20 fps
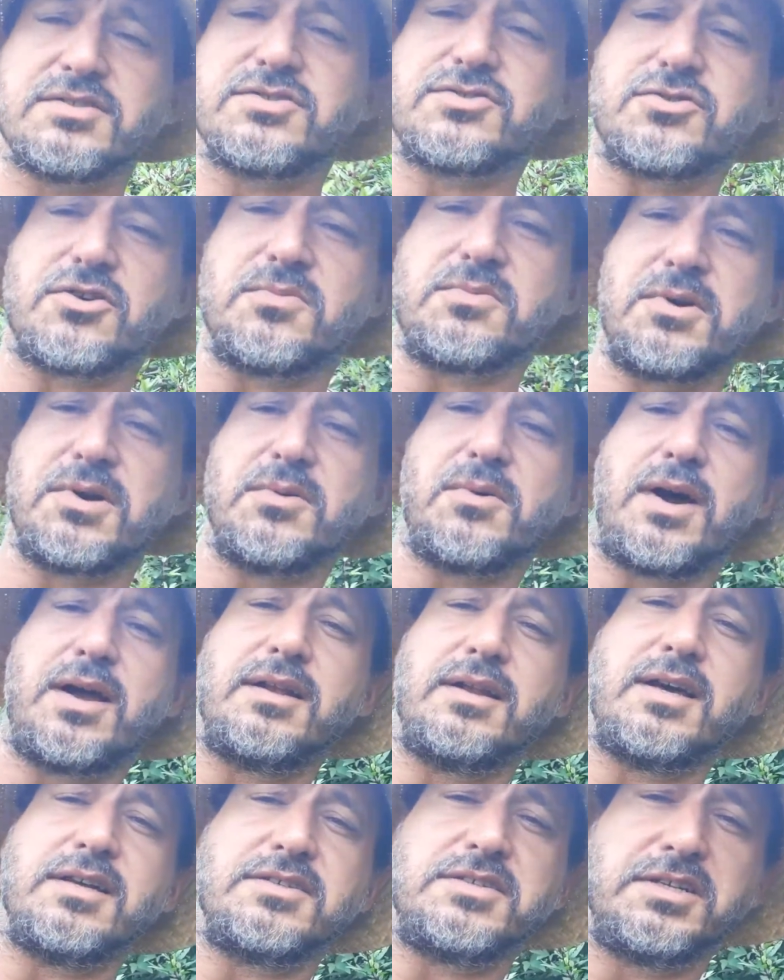strawberry wine
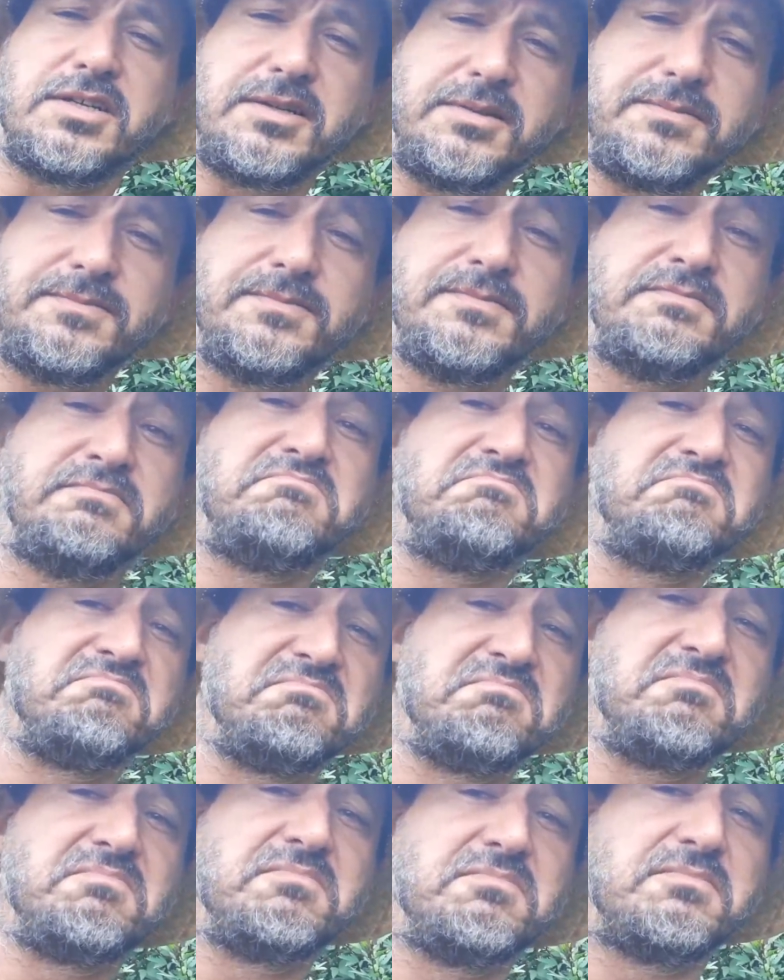last year.
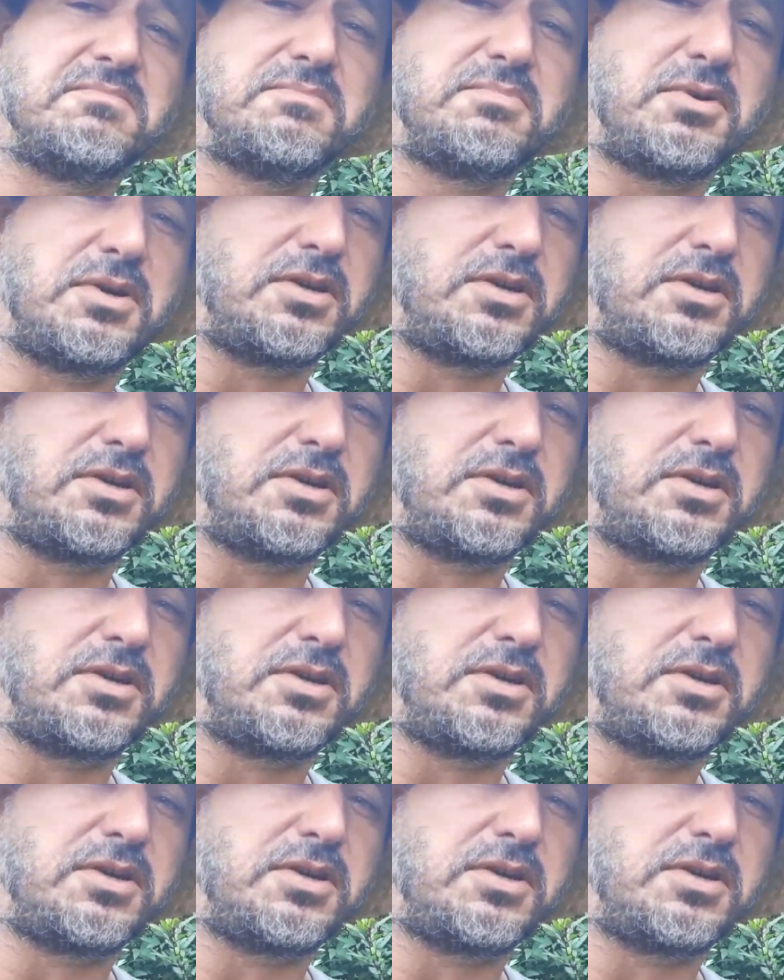Pretty